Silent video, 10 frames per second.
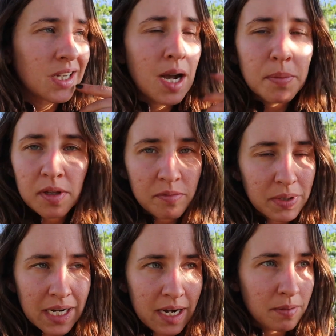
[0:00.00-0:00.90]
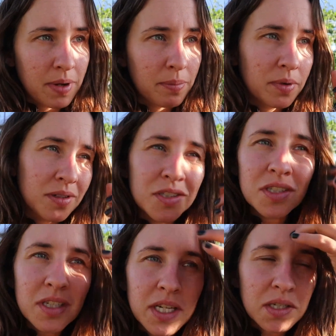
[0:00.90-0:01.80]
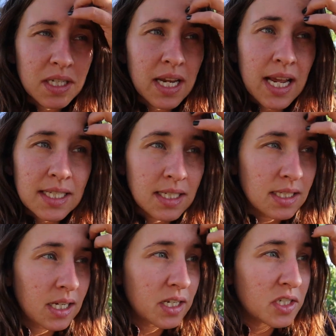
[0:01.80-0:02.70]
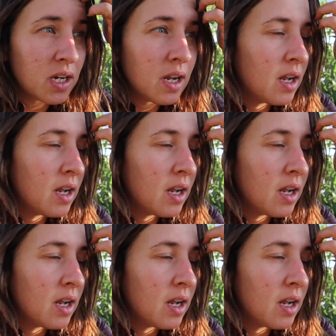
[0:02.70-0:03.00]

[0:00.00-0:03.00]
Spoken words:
a couple of banana peppers, just to use in eggs and such.